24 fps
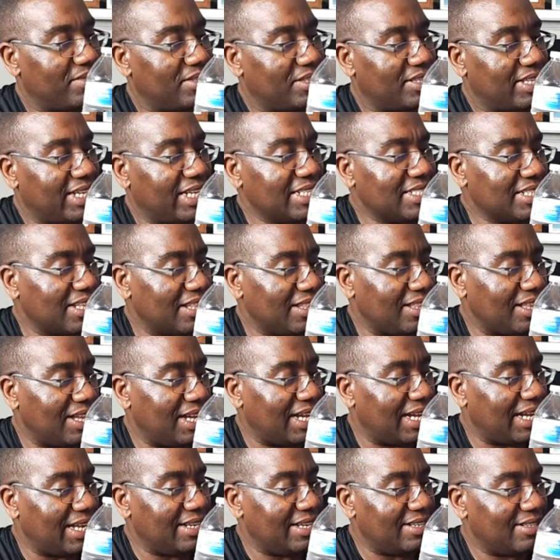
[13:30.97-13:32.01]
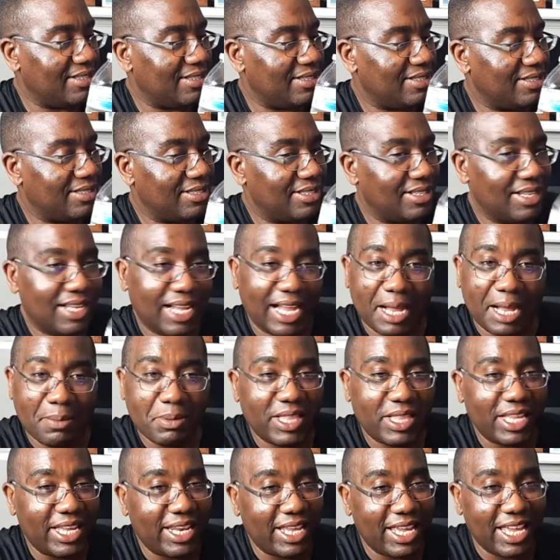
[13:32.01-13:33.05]
That's a lot. I'm
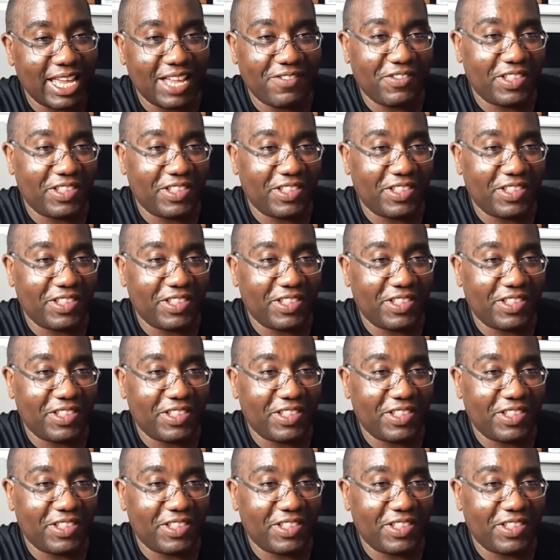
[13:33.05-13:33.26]
glad I have